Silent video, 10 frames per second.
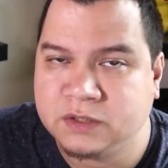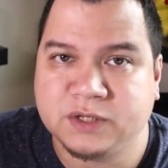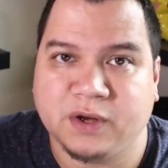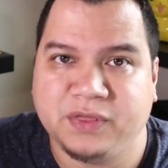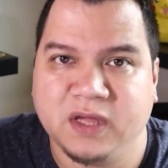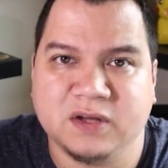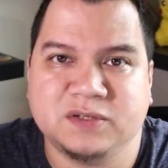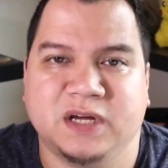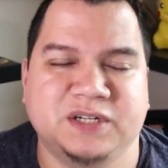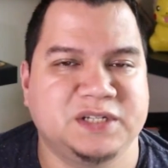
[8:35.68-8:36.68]
So I think it
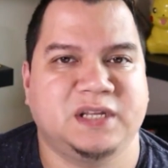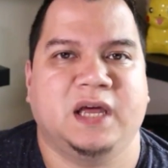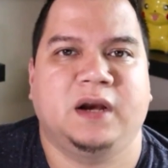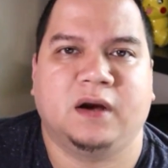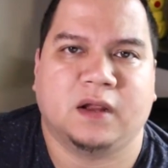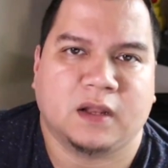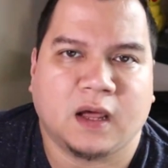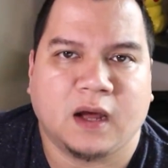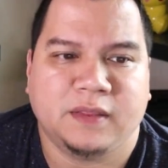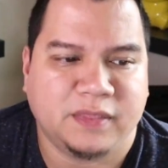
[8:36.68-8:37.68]
was actually stated
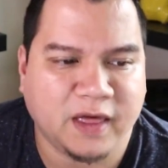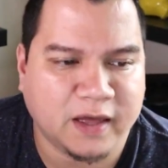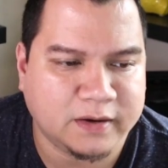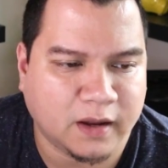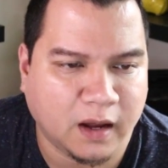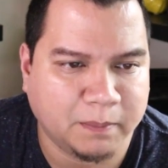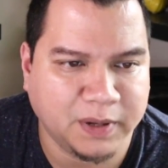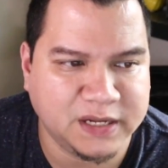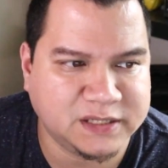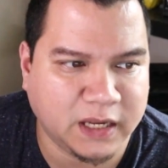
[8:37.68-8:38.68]
online that uh,
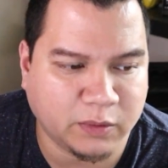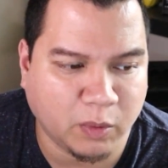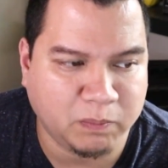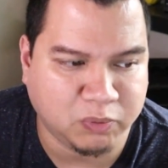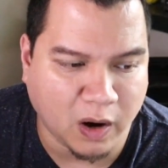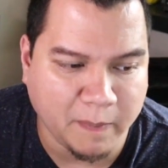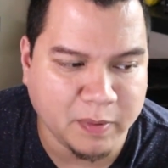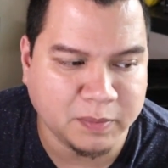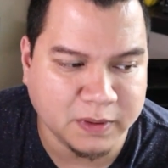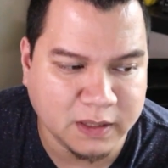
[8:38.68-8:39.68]
Blaze Kick will
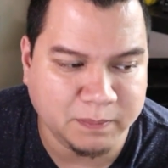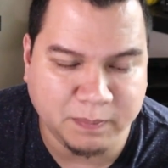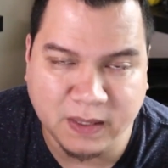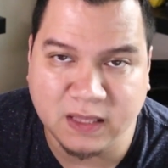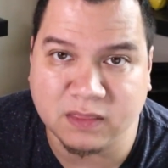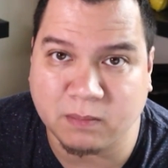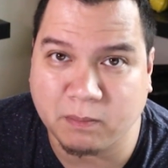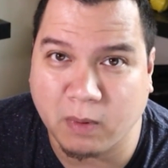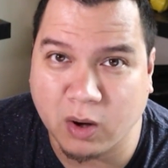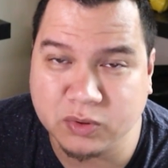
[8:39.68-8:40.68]
probably be the
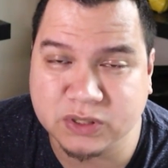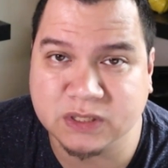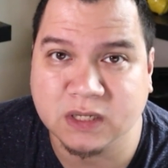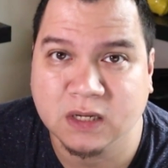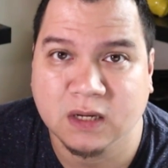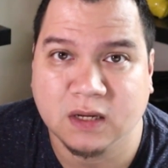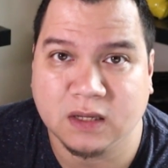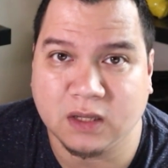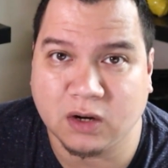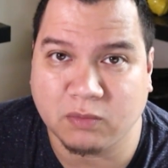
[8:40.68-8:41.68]
most
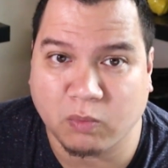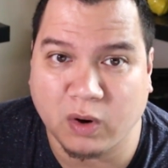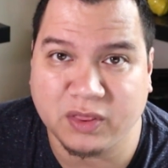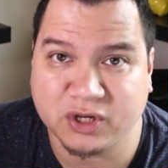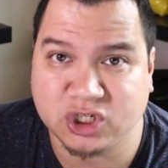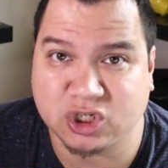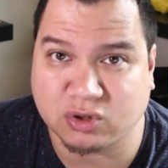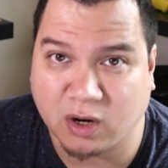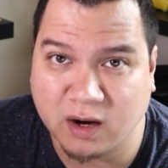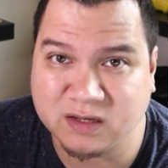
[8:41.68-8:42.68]
you know, one of the
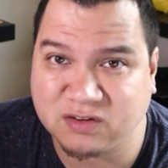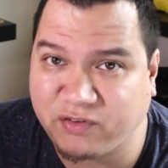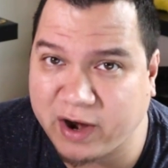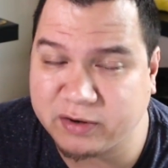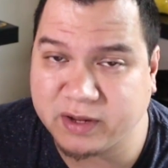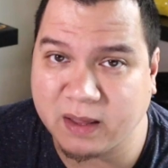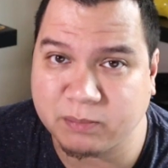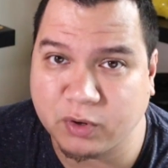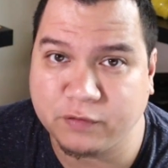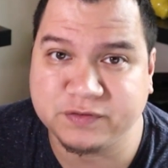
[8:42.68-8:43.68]
strongest fire type
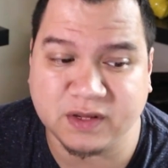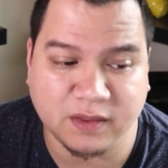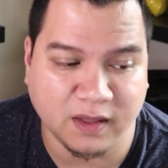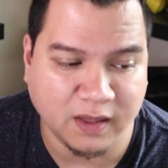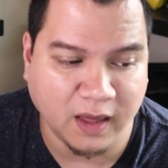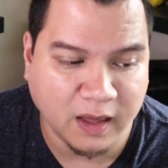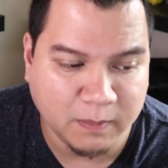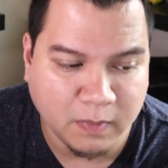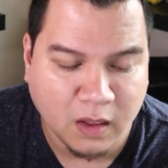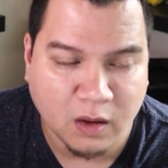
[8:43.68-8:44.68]
moves in the game,